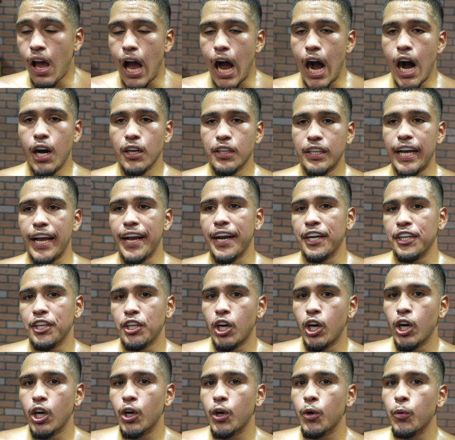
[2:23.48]
I was 8 years
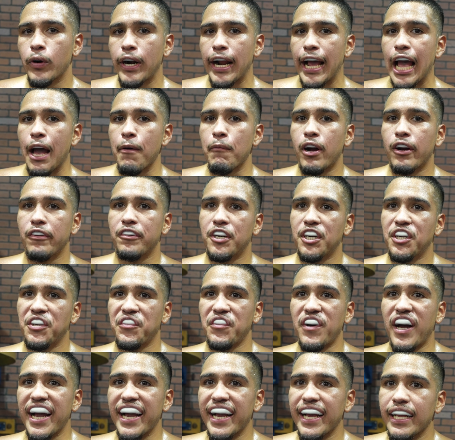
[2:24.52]
old when I had my first
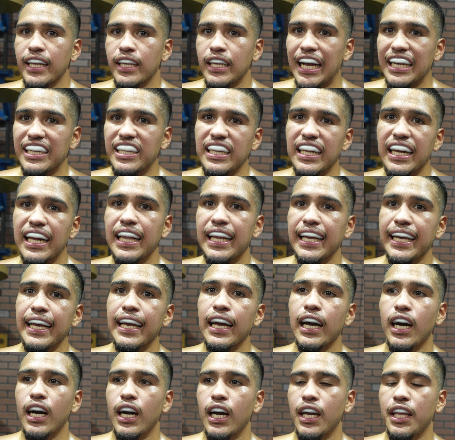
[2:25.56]
fight. That's legally
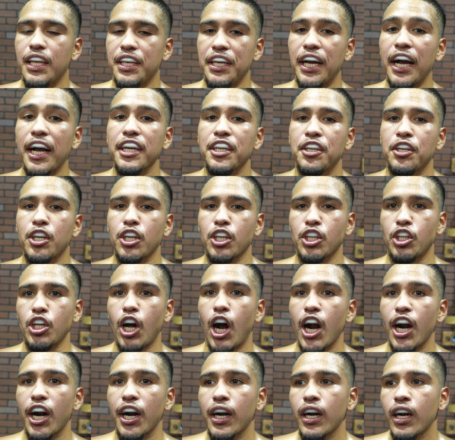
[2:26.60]
the youngest you could
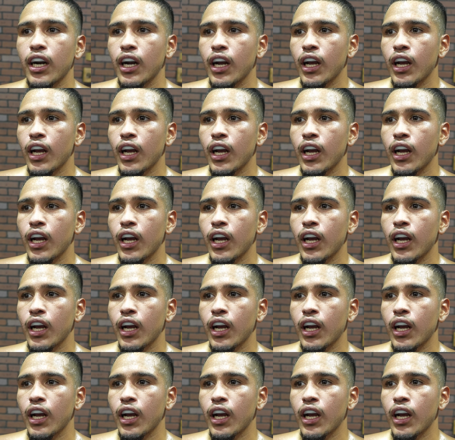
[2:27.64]
start.